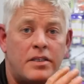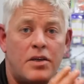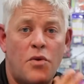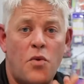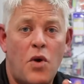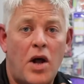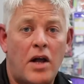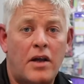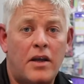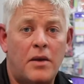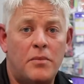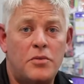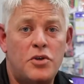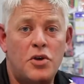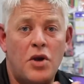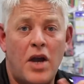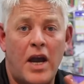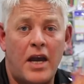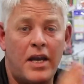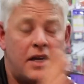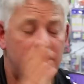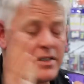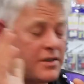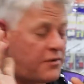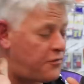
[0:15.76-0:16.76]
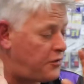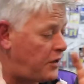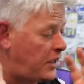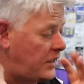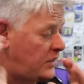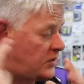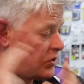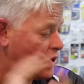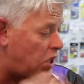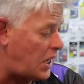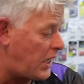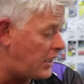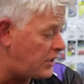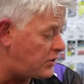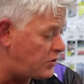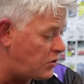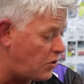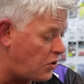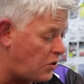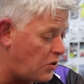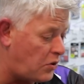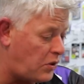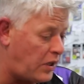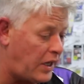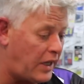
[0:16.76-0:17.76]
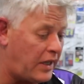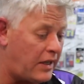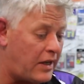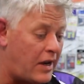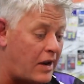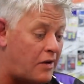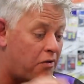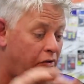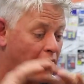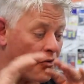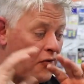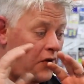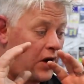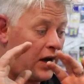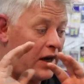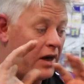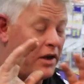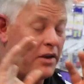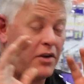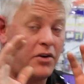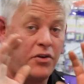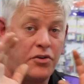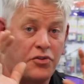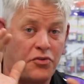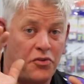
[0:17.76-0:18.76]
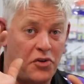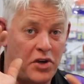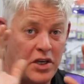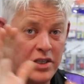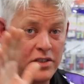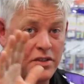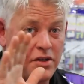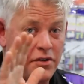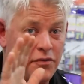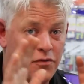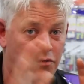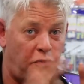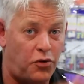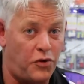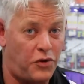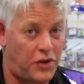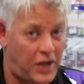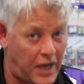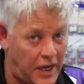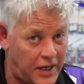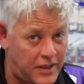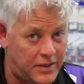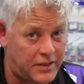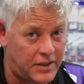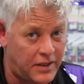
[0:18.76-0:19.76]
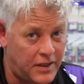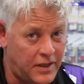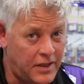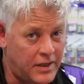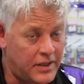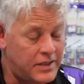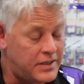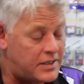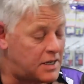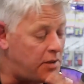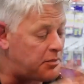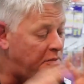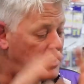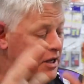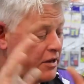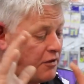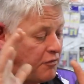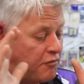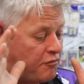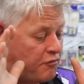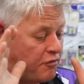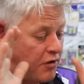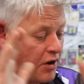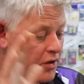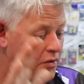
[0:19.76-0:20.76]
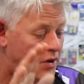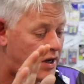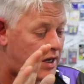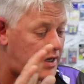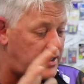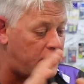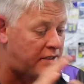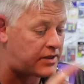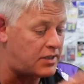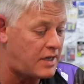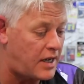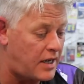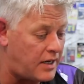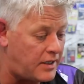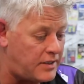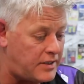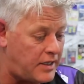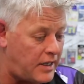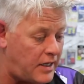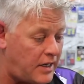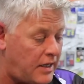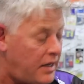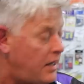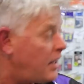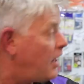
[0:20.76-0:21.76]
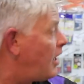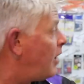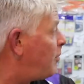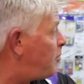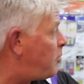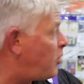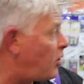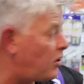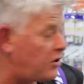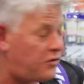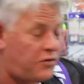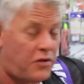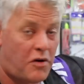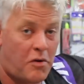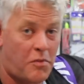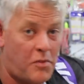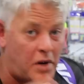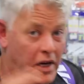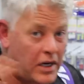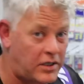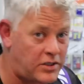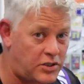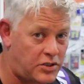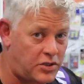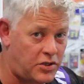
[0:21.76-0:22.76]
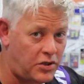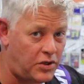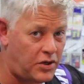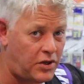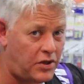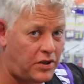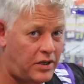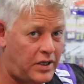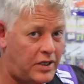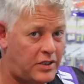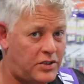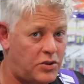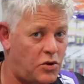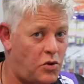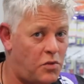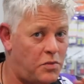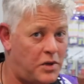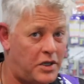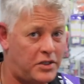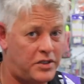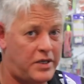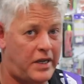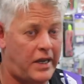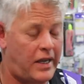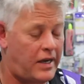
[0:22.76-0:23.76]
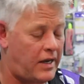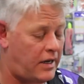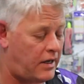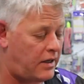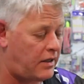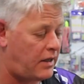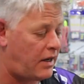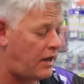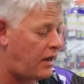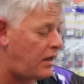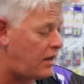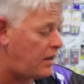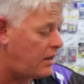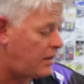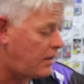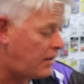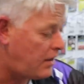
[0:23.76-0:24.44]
and welcome to ASFN Tech Talk, and a really good reason for that. Something very exciting, apart from my studio that's almost getting there,